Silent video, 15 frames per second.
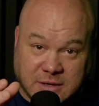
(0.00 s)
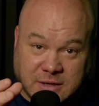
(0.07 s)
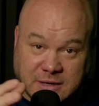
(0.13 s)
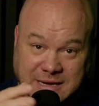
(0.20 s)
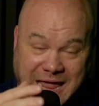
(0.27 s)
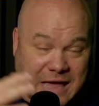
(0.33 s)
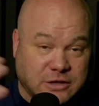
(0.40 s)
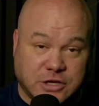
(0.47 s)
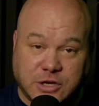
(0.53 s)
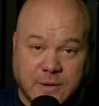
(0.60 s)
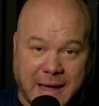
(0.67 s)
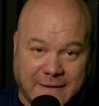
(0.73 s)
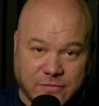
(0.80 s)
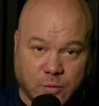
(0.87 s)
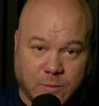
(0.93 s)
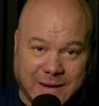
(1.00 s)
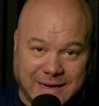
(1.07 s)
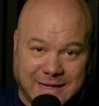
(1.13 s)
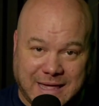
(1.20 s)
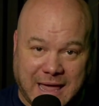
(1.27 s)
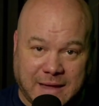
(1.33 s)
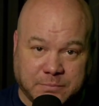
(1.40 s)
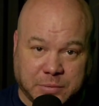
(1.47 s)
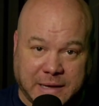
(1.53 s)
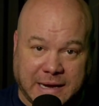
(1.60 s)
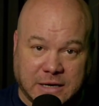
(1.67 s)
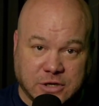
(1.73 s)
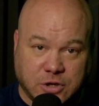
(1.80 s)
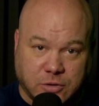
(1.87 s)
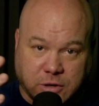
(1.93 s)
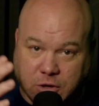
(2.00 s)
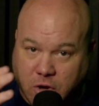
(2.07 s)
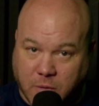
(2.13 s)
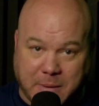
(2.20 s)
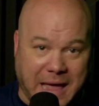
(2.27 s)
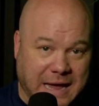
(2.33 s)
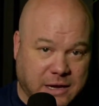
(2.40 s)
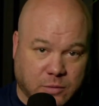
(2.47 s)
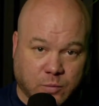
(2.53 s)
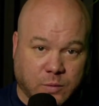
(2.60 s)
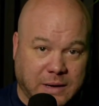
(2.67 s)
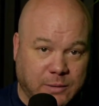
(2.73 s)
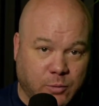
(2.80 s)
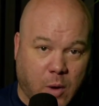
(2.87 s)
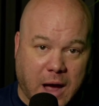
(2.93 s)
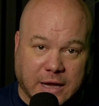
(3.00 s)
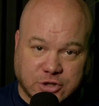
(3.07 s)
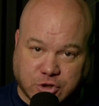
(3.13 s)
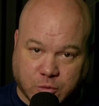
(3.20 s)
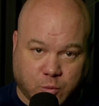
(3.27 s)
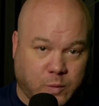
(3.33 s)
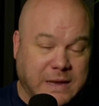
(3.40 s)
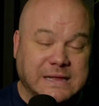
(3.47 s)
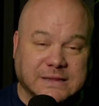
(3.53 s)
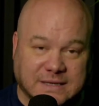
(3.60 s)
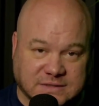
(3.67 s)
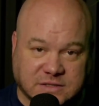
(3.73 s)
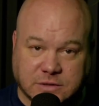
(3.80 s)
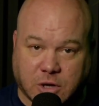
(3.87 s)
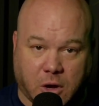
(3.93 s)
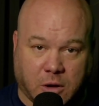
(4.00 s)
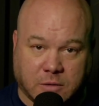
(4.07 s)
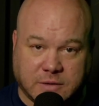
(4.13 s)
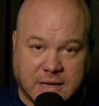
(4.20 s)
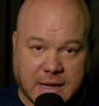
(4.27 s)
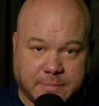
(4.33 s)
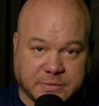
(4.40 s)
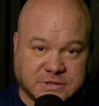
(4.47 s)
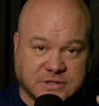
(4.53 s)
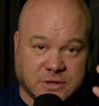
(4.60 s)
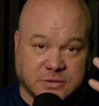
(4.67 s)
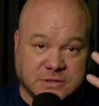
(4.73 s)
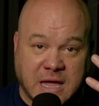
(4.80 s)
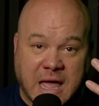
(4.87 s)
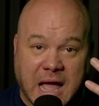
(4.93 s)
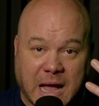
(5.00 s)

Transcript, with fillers: now that you have the winning game plan and you can go back and rewatch or re-listen to all the episodes,